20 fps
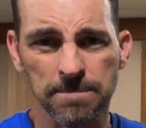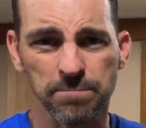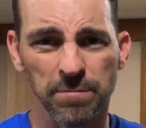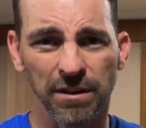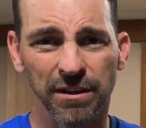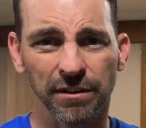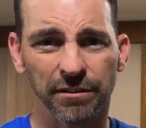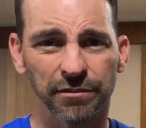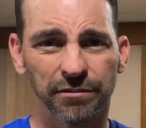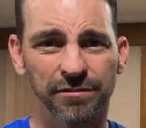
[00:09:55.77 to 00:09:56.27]

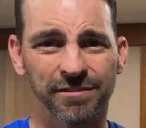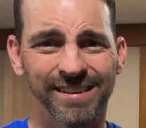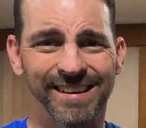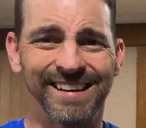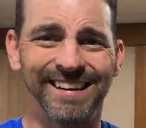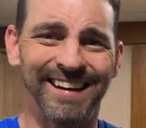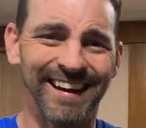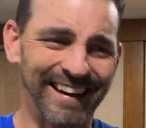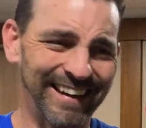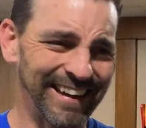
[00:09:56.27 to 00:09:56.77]
Because
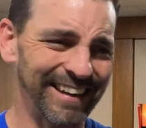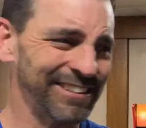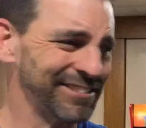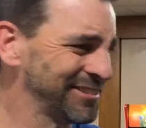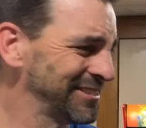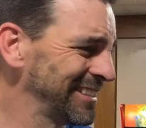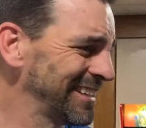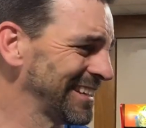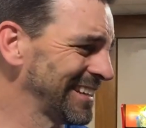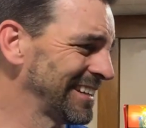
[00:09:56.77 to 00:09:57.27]
I gotta
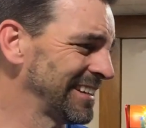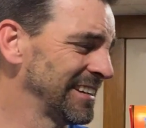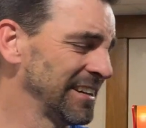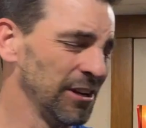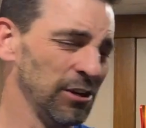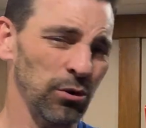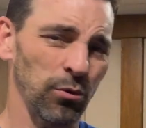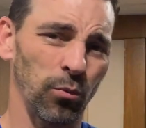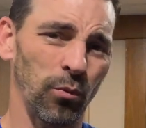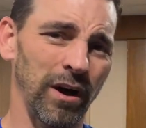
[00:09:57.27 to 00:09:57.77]
say,
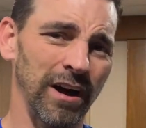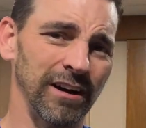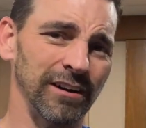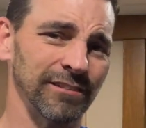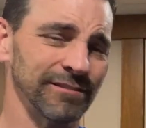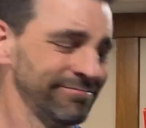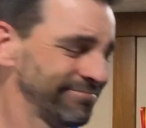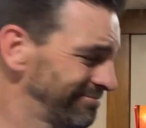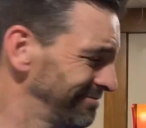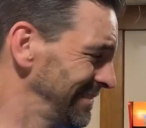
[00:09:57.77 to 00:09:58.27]

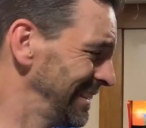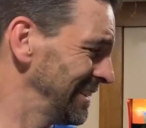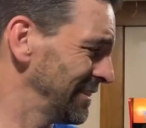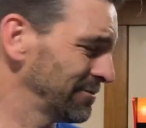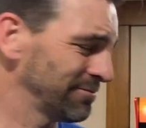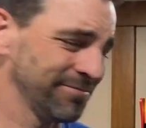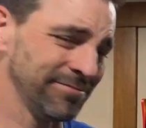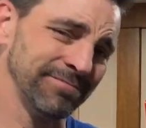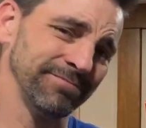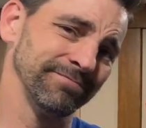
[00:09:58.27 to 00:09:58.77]
while, you know,
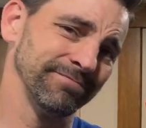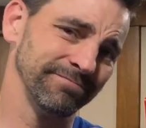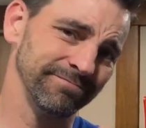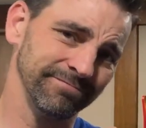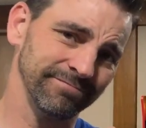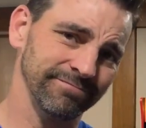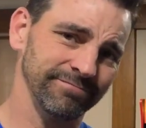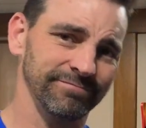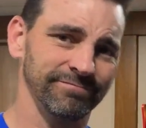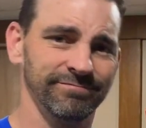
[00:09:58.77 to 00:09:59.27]

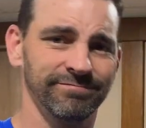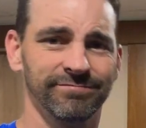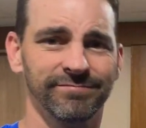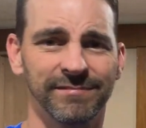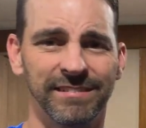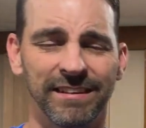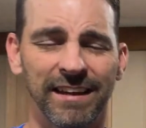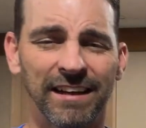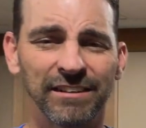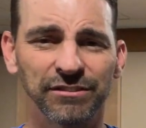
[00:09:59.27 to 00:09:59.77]

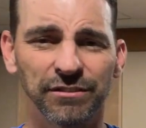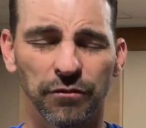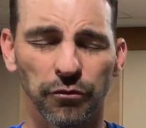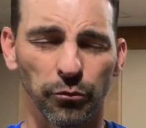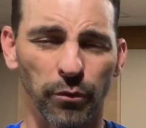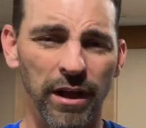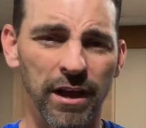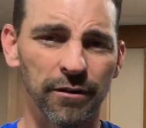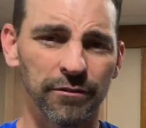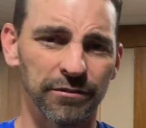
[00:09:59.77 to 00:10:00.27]
Knights of the
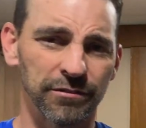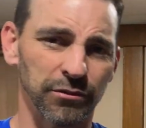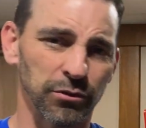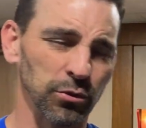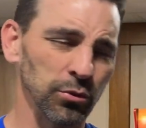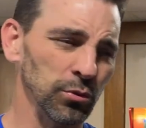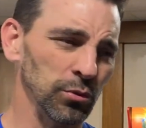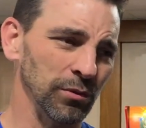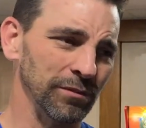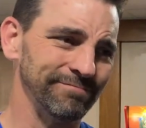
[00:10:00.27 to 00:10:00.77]
Round is
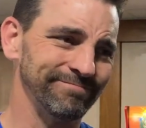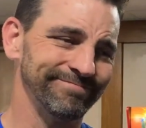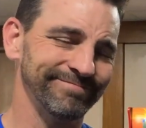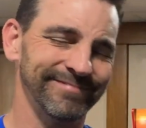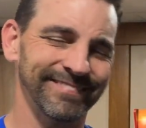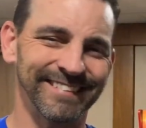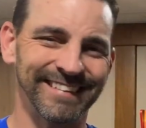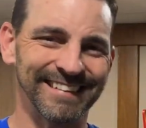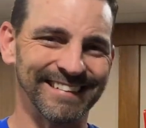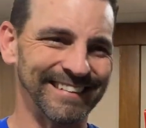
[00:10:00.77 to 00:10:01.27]
cool,
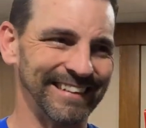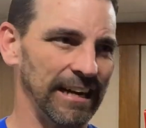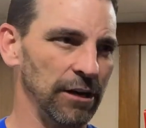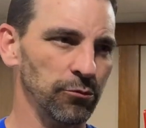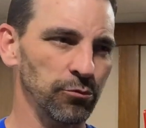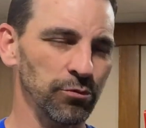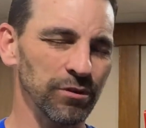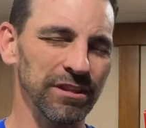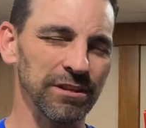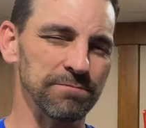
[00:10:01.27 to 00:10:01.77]
I
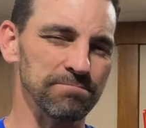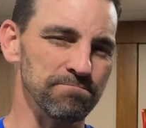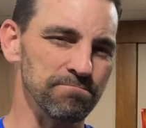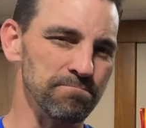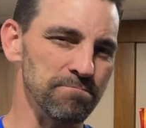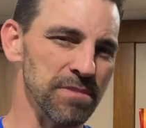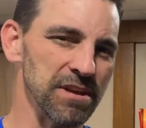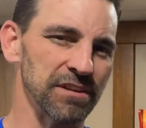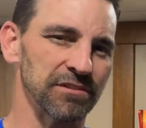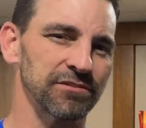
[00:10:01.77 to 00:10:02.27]
really
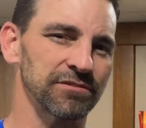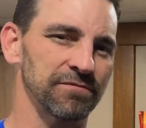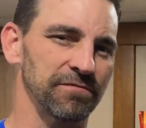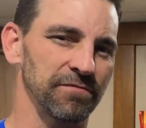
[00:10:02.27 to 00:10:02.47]
miss